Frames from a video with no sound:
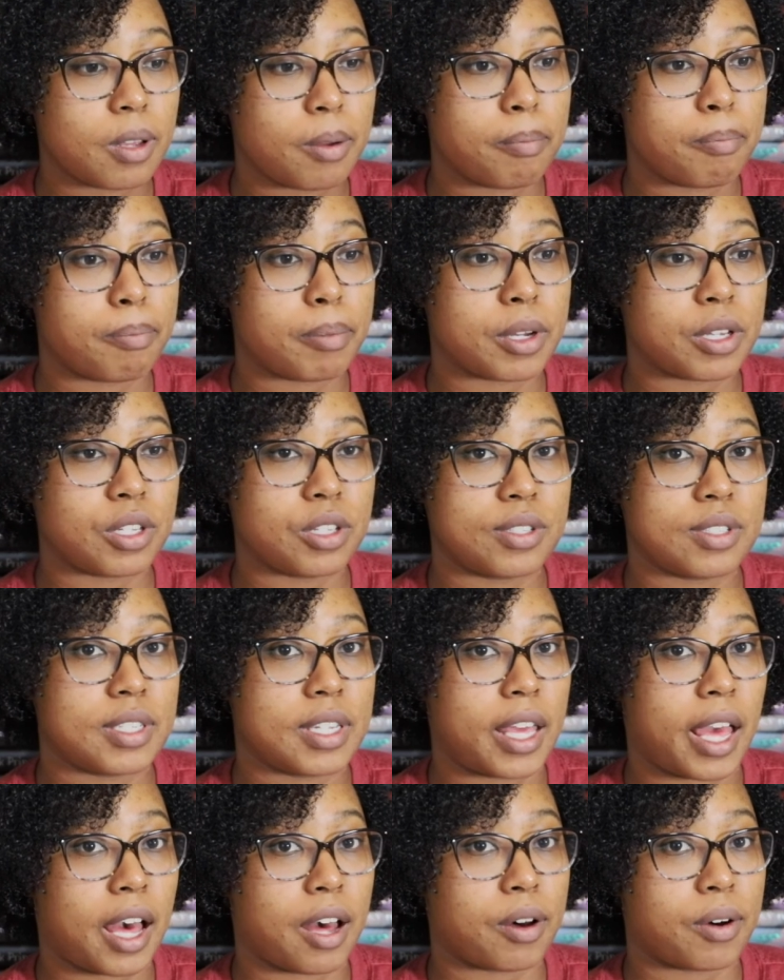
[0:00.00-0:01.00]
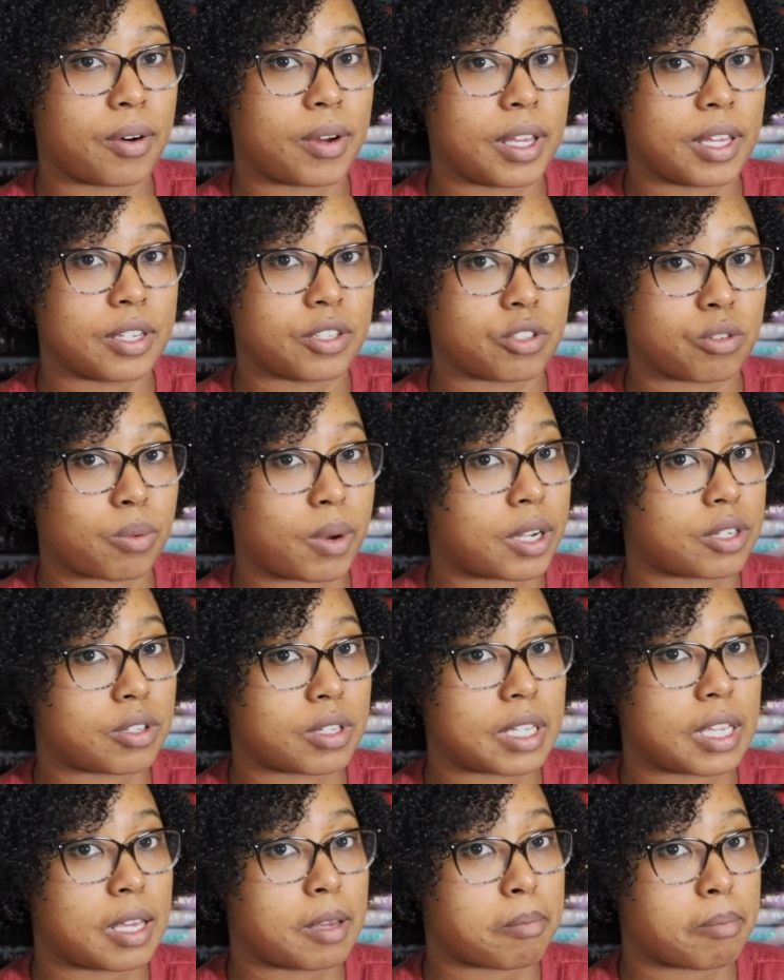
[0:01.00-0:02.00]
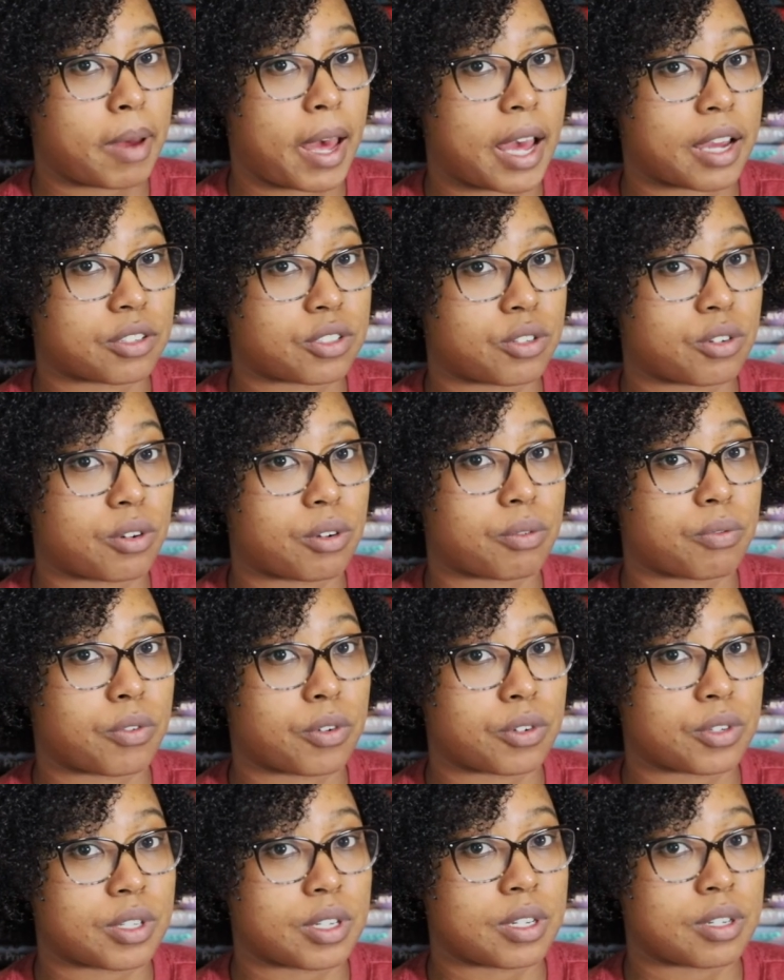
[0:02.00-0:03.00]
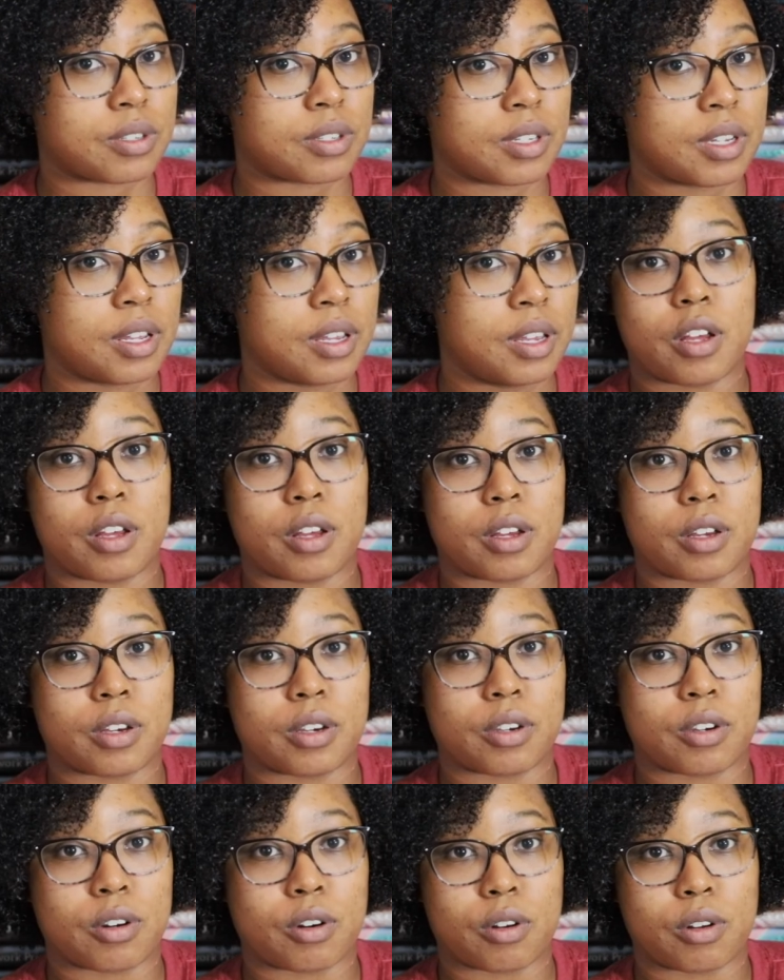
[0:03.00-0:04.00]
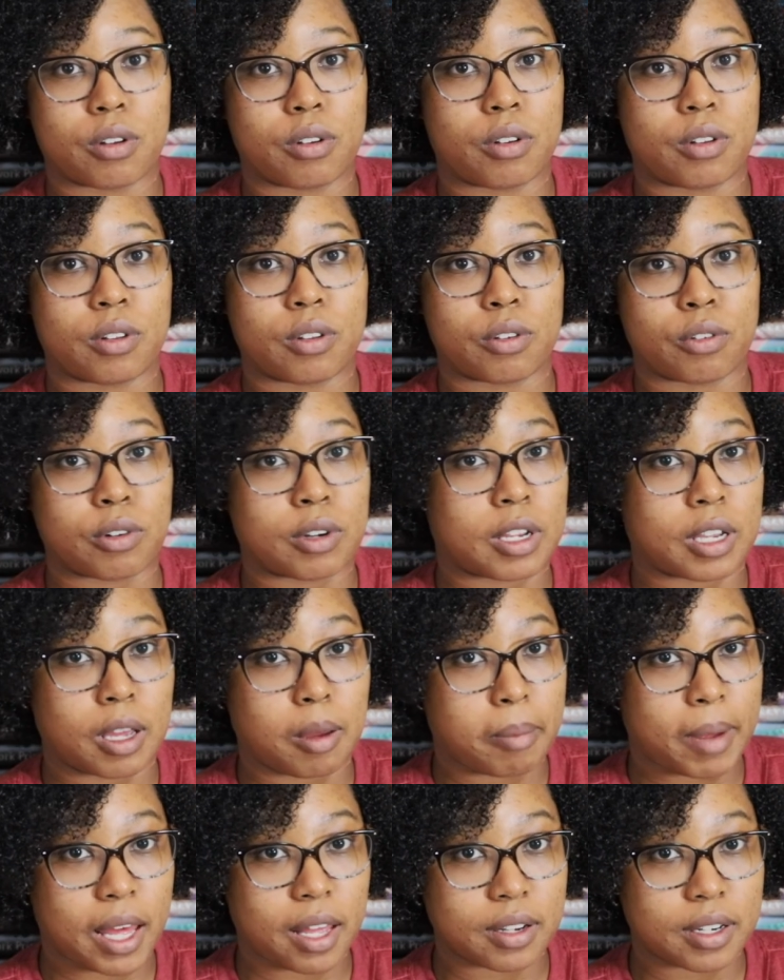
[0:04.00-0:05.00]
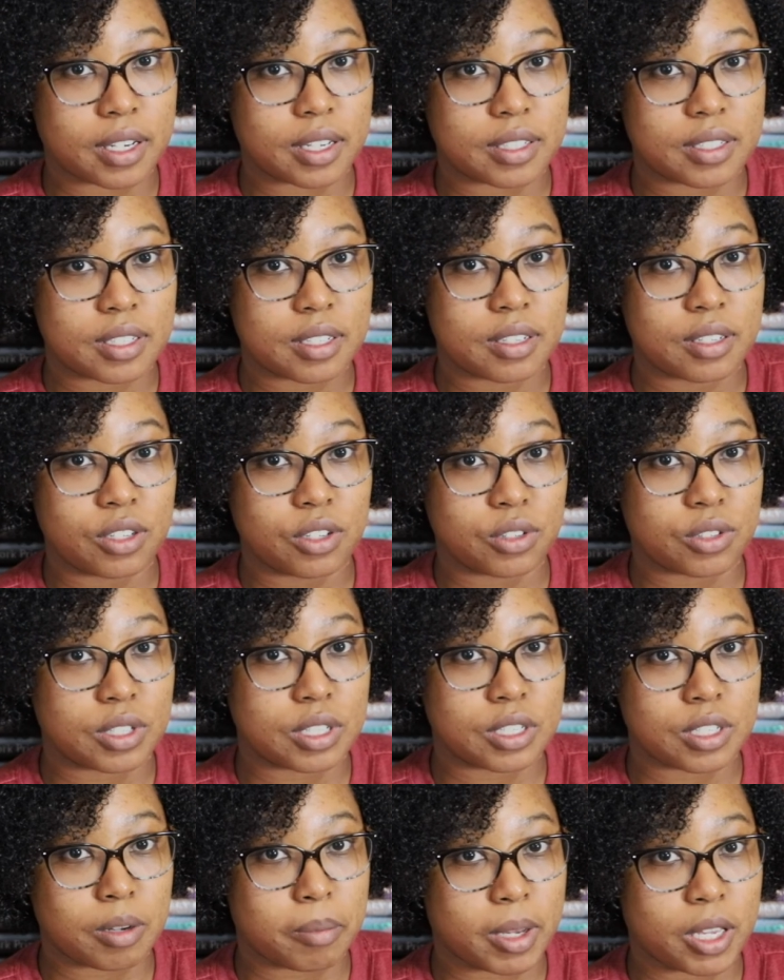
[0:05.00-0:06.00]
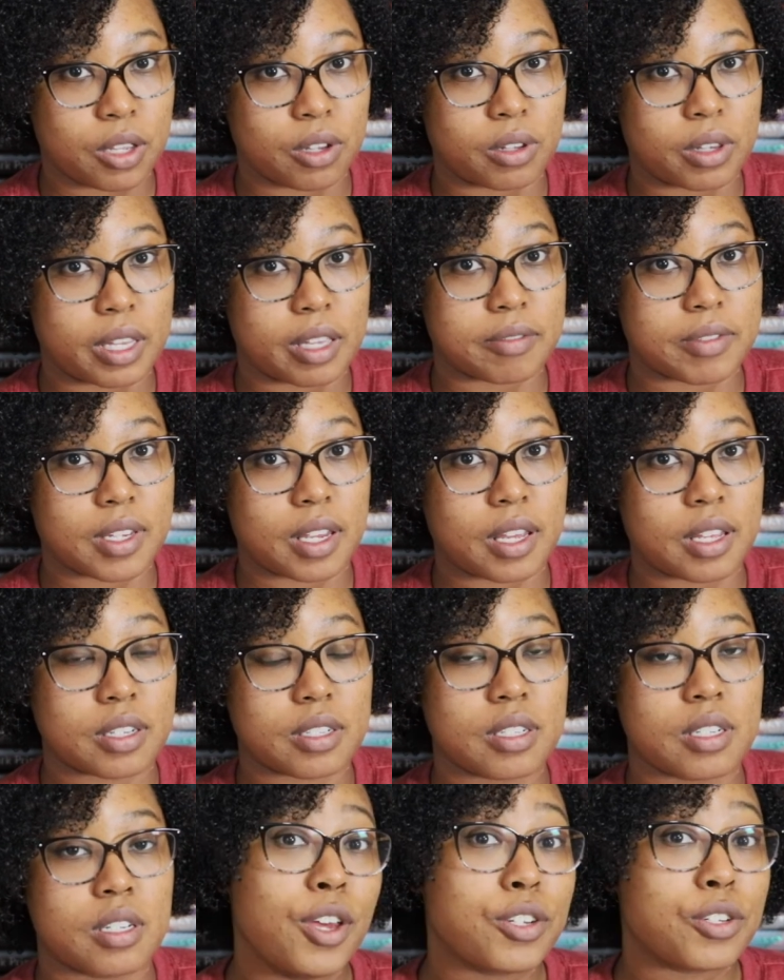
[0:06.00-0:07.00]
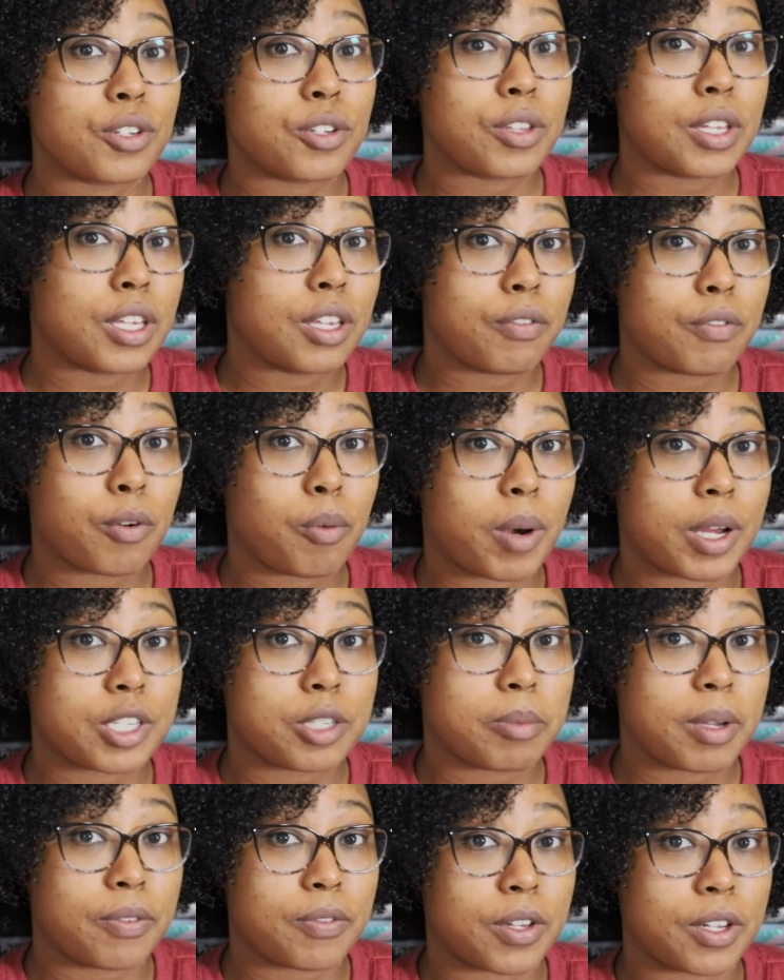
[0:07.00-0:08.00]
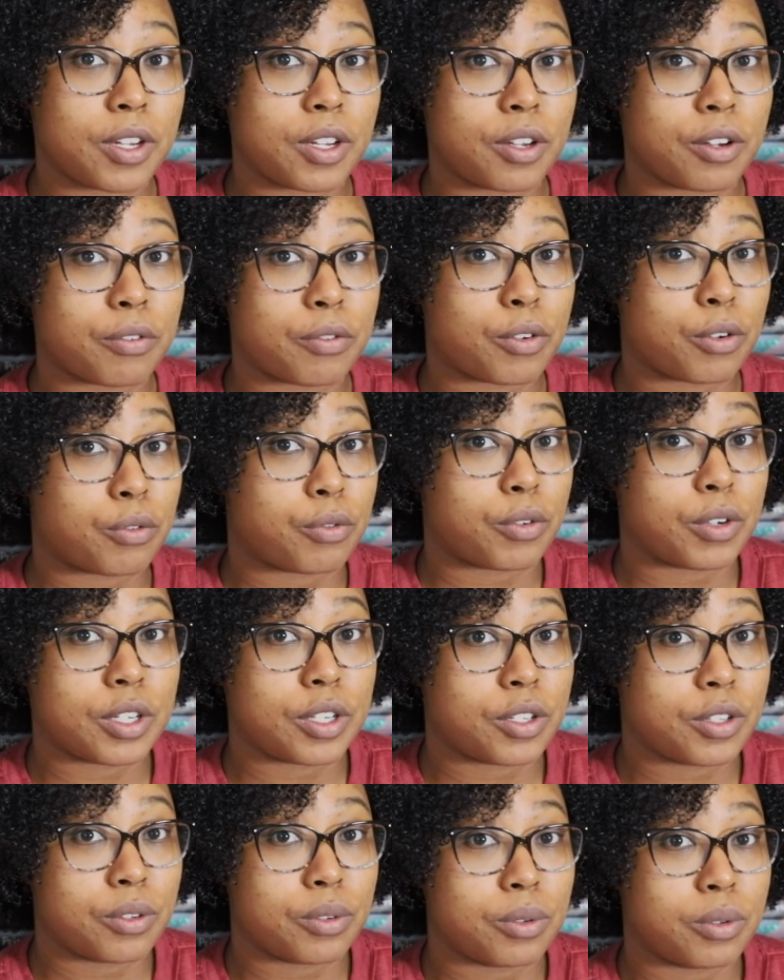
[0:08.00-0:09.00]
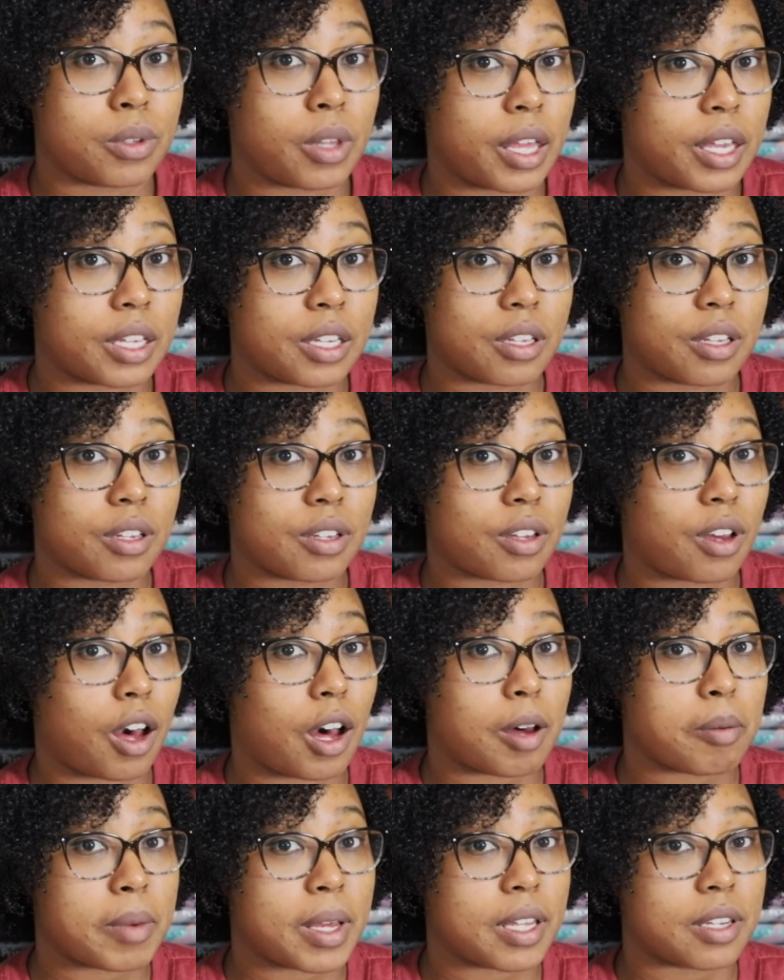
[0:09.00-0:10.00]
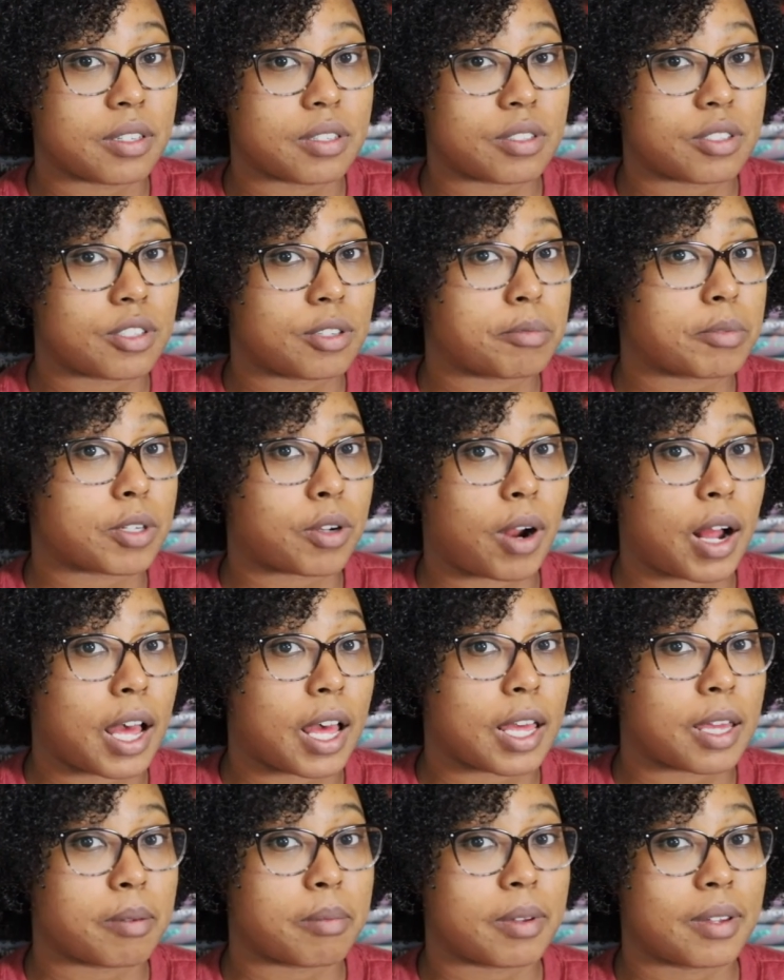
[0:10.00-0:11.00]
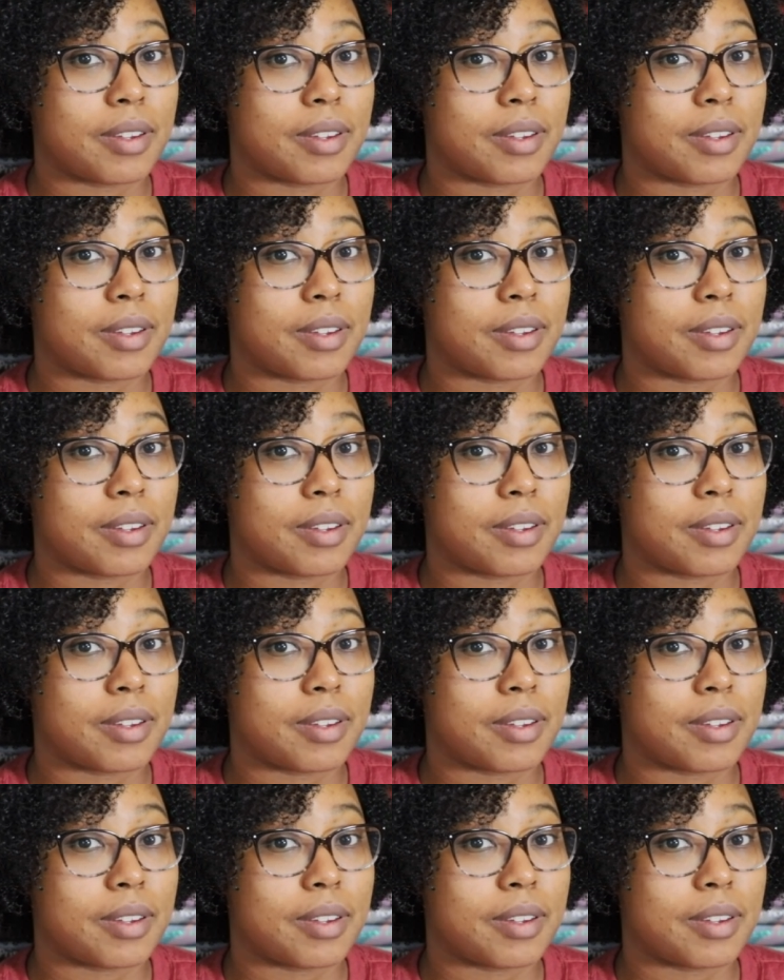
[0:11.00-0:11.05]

But you see how it directly impacts her versus a girl learning about it. You see somebody who lives it. So thank you for watching my video. Feel free to like, comment, subscribe.